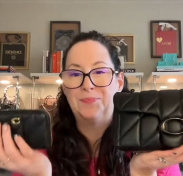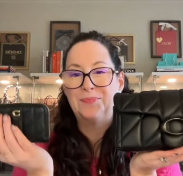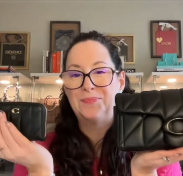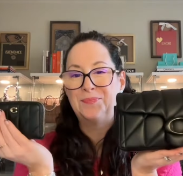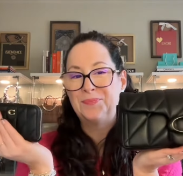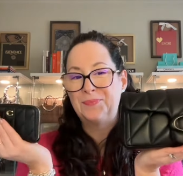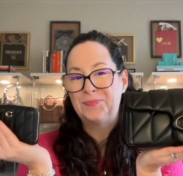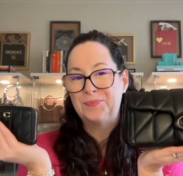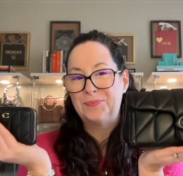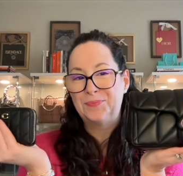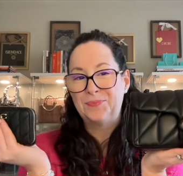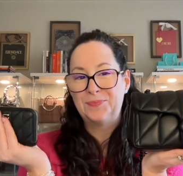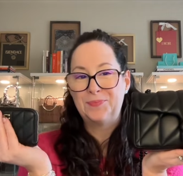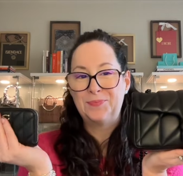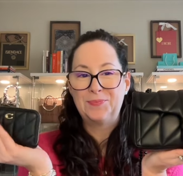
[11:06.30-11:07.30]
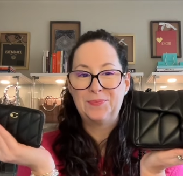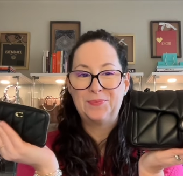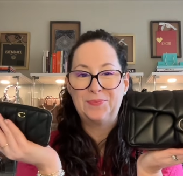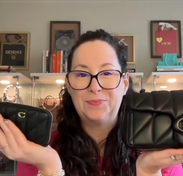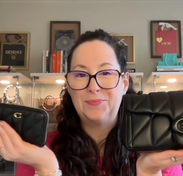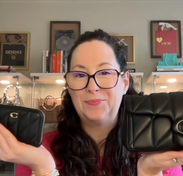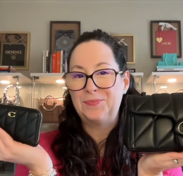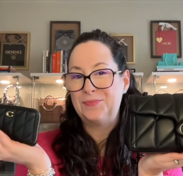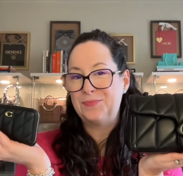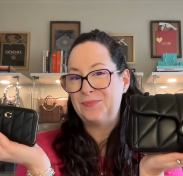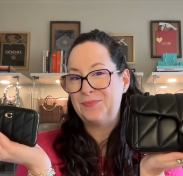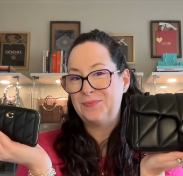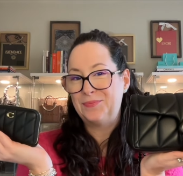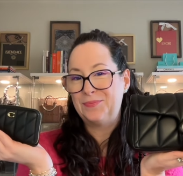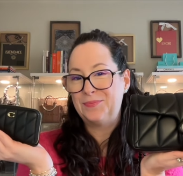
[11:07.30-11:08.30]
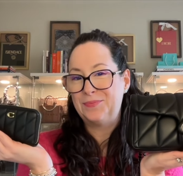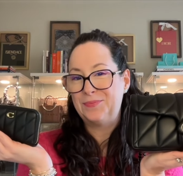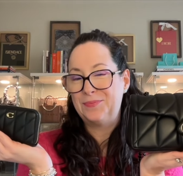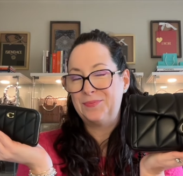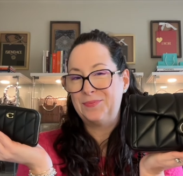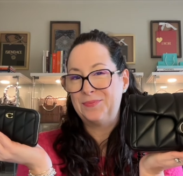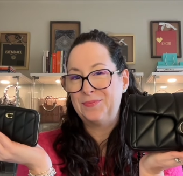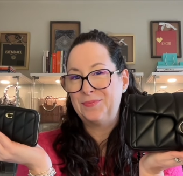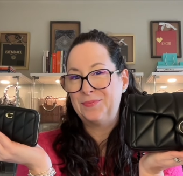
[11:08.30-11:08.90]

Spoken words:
(no one is talking)